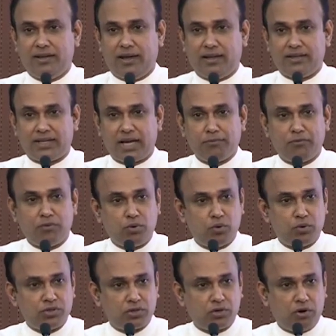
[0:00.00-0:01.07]
at the time of
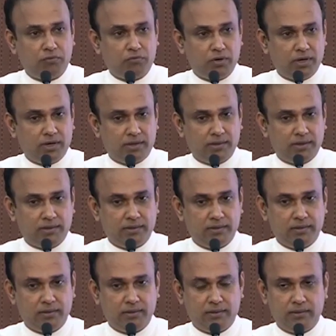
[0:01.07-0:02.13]
launching of your
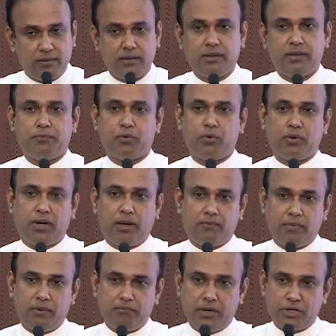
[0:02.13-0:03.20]
degree
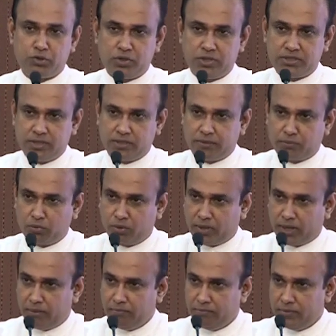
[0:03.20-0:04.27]
program, bachelor's degree
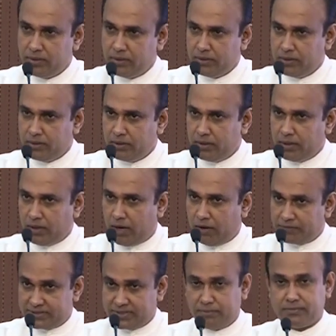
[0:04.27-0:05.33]
program,
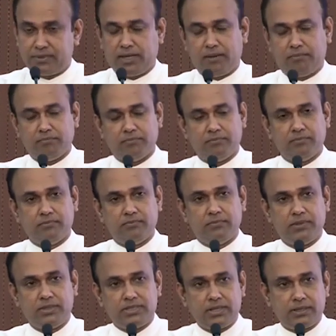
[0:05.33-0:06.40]
after some time.
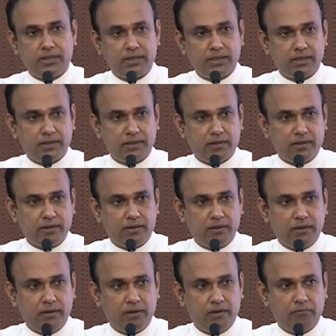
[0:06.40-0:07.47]
It's indeed a
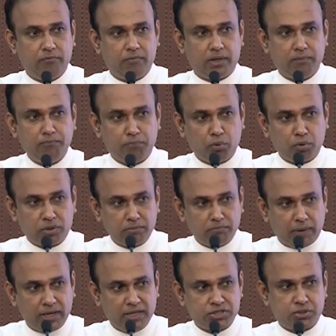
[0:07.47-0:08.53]
very important
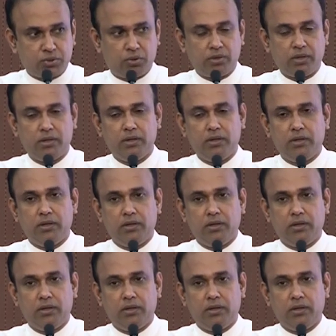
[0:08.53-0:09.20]
milestone